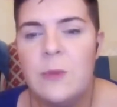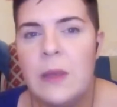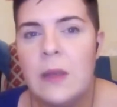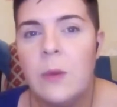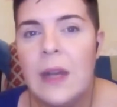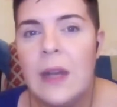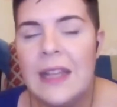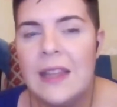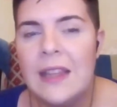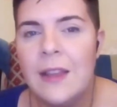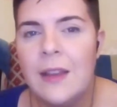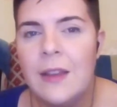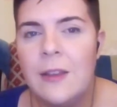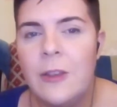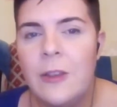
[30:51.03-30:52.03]
be aware
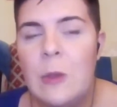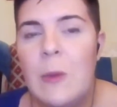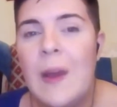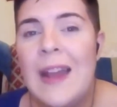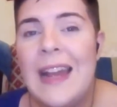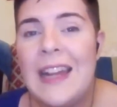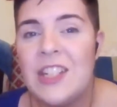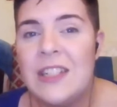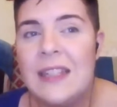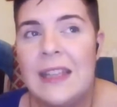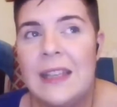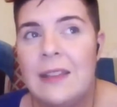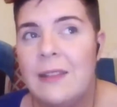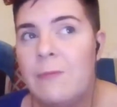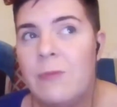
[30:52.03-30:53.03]
that you might
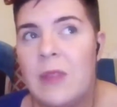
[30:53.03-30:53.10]
actually